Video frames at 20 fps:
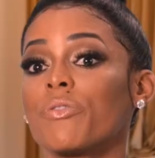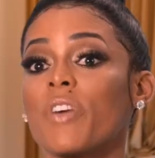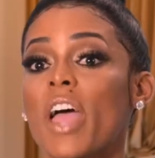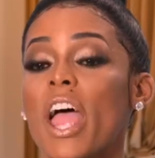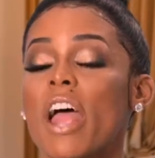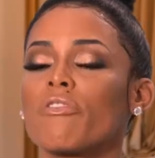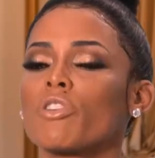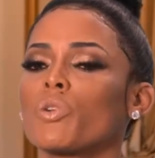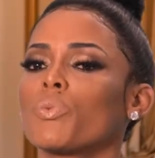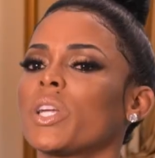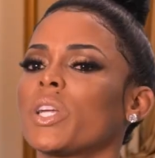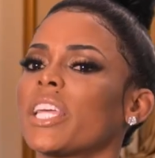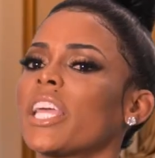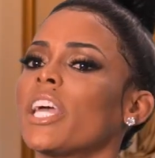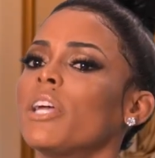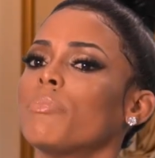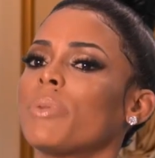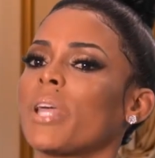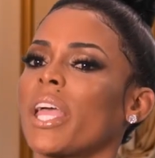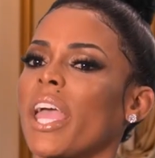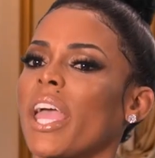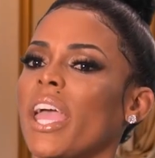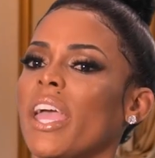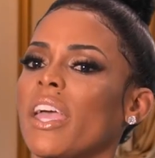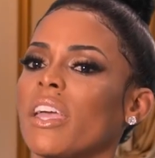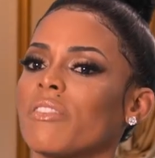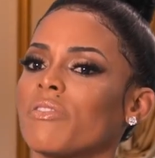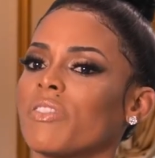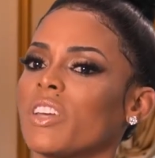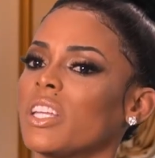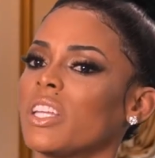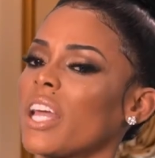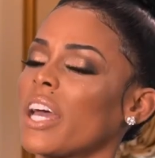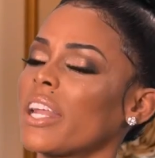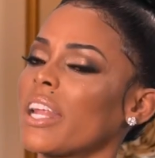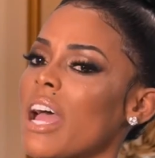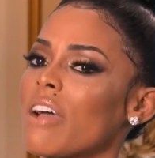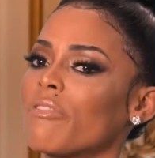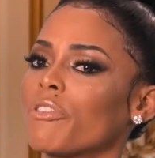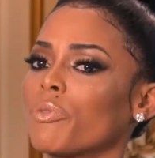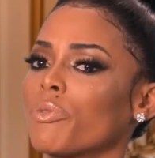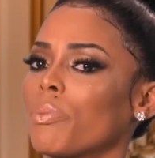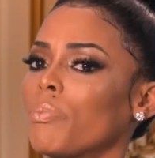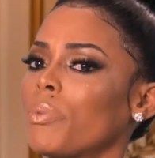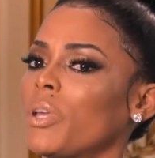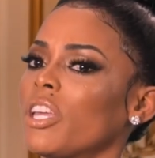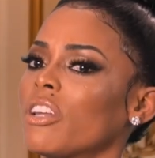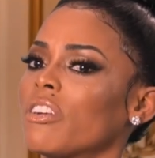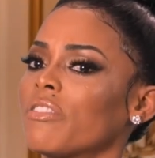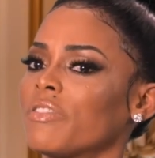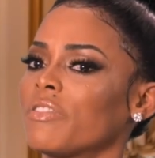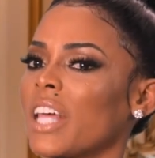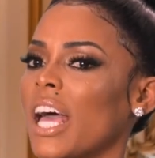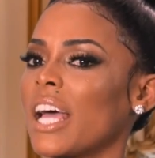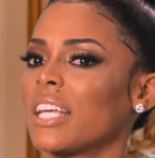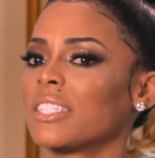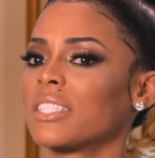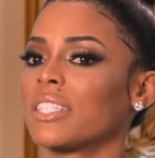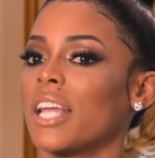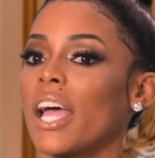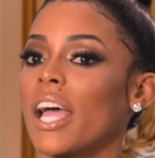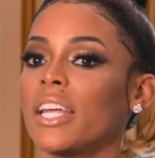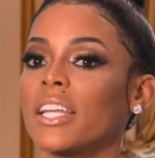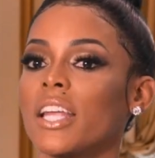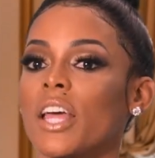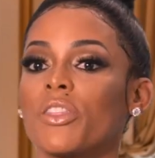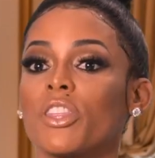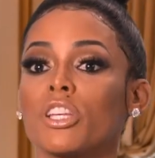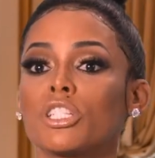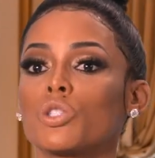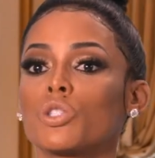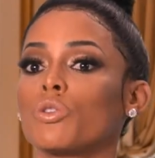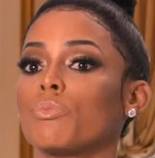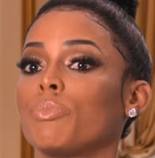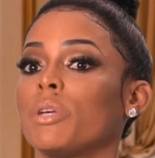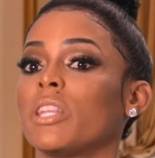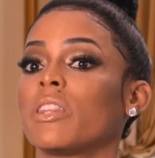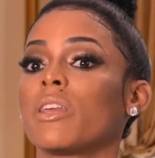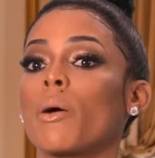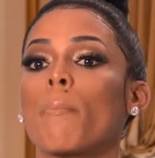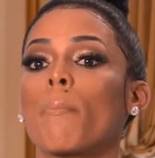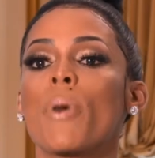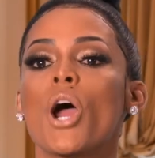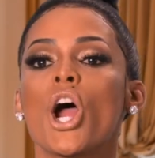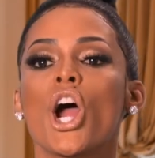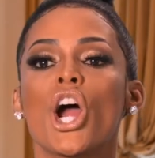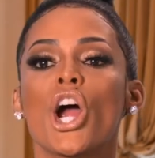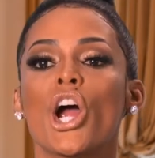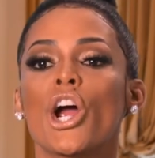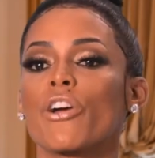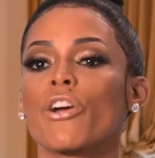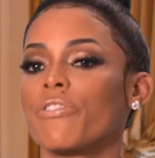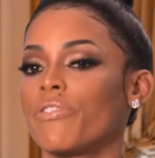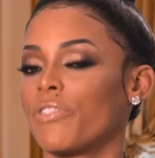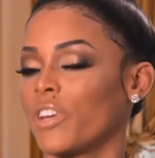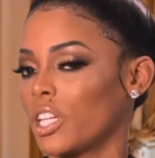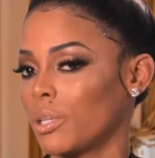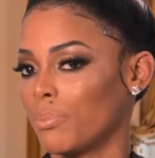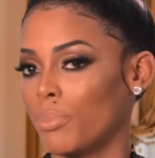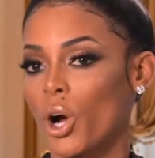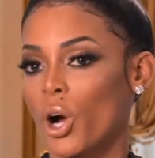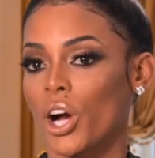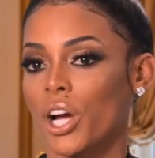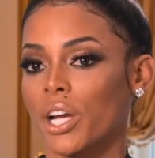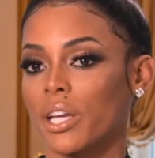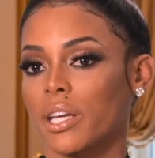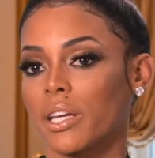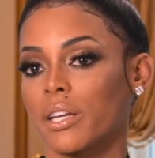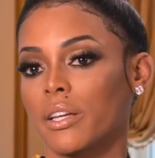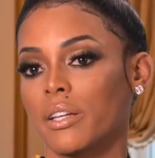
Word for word: if everyone can behave and not have a repeat of last night, this would be the perfect party.